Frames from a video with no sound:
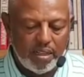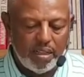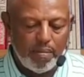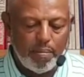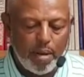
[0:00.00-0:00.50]

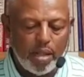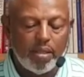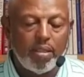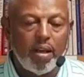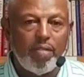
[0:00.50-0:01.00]
The
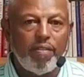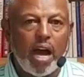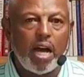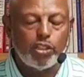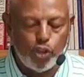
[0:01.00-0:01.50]
month of
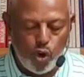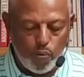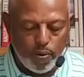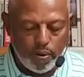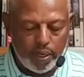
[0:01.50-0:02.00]

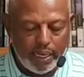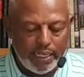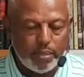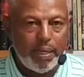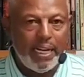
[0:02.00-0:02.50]
October
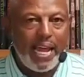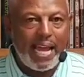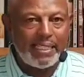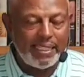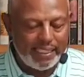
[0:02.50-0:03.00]
is
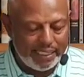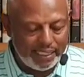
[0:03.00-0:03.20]
Manasseh